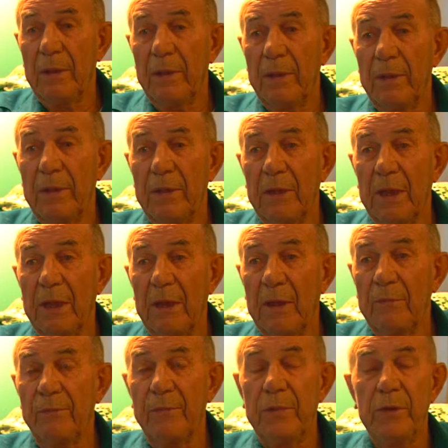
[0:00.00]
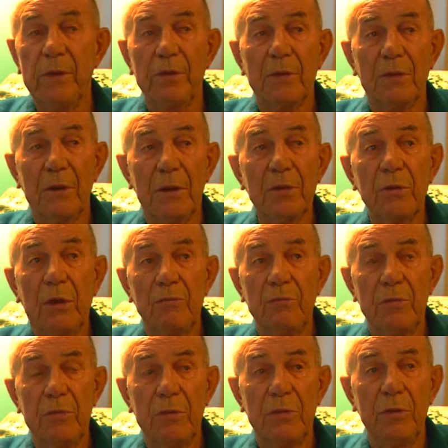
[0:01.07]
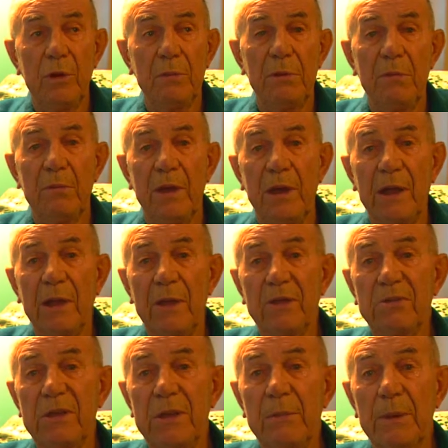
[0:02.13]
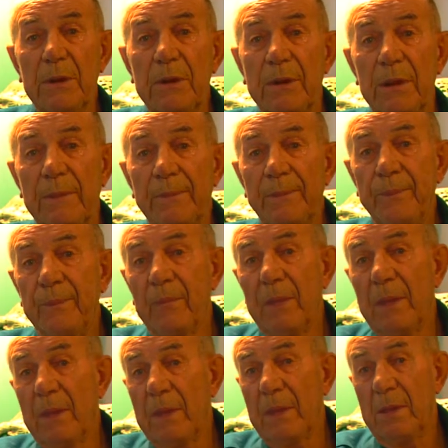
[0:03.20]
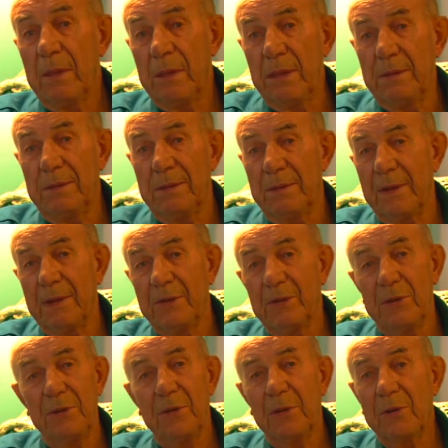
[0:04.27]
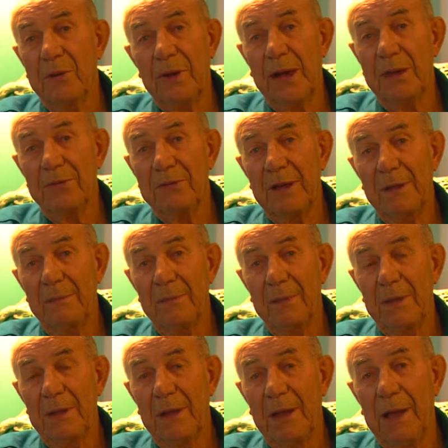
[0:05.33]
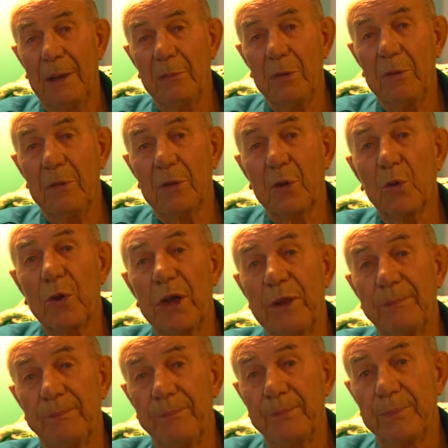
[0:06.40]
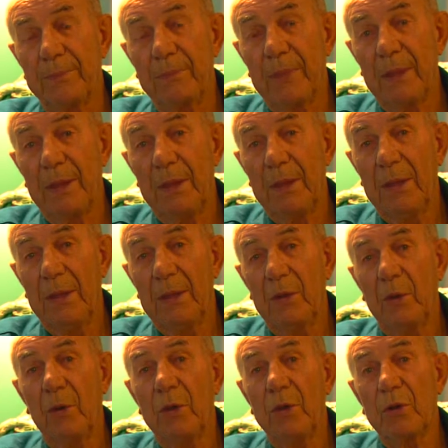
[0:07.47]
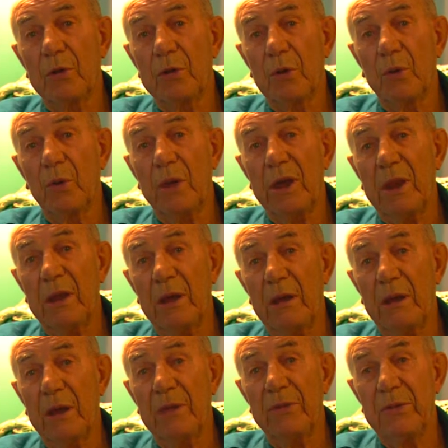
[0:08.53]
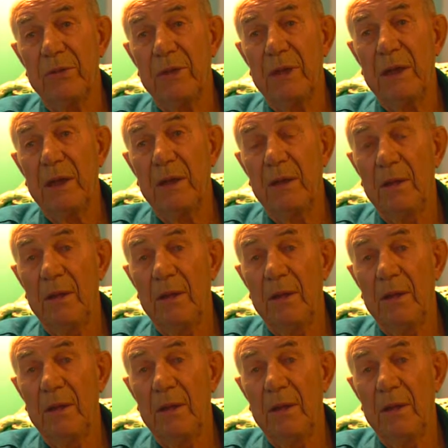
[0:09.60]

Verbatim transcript: He said, "You'll be back. I'll see you Monday." I said, no, I said, I'm going to quit. Oh, you're going to quit, huh? I said, yeah.